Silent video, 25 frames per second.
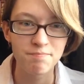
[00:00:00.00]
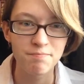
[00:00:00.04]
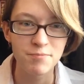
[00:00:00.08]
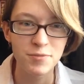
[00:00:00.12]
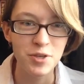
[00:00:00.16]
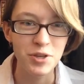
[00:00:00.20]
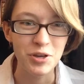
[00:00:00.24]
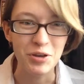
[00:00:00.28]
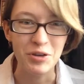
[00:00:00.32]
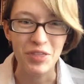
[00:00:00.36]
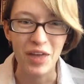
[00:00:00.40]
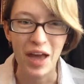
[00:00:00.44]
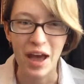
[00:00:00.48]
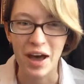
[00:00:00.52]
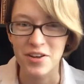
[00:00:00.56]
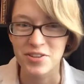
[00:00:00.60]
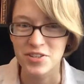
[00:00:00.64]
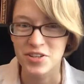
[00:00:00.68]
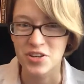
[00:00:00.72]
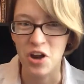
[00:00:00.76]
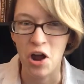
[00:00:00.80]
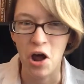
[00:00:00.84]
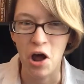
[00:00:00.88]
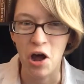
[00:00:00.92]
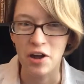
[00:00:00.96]

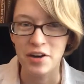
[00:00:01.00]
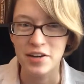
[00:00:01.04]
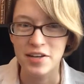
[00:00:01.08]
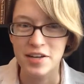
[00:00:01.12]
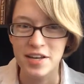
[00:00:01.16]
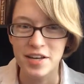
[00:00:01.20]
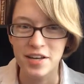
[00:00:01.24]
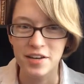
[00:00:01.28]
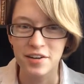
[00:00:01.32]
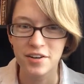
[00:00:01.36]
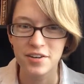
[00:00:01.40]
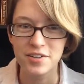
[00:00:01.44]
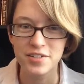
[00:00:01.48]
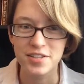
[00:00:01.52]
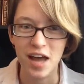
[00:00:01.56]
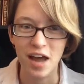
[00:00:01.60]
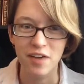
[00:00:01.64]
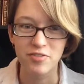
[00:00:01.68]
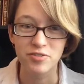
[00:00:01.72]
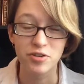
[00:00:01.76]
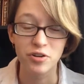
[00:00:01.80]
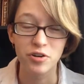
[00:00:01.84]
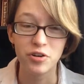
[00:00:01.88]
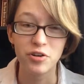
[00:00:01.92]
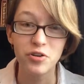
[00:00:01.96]
2,000 odd years
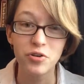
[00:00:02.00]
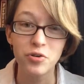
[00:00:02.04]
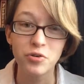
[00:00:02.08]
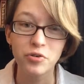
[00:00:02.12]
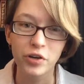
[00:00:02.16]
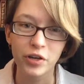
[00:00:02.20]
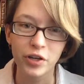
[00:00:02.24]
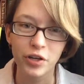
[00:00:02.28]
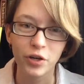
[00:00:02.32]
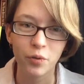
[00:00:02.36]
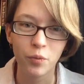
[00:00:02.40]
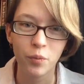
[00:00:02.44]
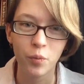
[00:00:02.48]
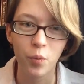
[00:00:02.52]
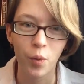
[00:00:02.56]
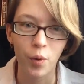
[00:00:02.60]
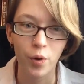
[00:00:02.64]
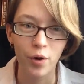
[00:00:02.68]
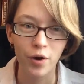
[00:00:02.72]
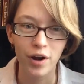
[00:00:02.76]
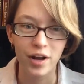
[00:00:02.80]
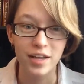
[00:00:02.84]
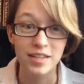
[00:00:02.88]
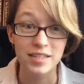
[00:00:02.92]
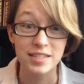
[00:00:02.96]
after a nuclear
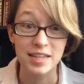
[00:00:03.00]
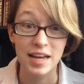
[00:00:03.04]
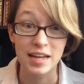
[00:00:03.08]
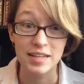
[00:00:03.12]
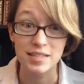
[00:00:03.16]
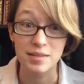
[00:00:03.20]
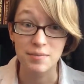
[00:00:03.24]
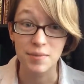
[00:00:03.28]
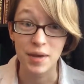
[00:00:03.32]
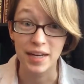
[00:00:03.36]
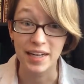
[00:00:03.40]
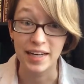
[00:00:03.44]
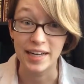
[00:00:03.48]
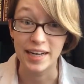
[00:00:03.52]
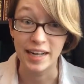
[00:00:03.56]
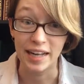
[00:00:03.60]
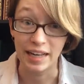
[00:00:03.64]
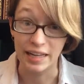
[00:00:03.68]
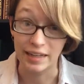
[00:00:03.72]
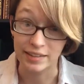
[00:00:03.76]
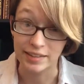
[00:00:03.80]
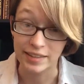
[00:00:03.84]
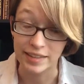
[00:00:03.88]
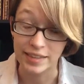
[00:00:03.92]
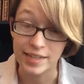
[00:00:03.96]
war has decimated
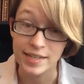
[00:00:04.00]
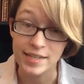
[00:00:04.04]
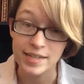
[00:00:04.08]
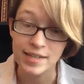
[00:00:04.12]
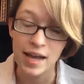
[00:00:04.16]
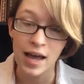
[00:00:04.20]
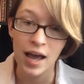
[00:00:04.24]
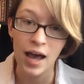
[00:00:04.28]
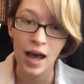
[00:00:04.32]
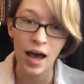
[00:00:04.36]
England.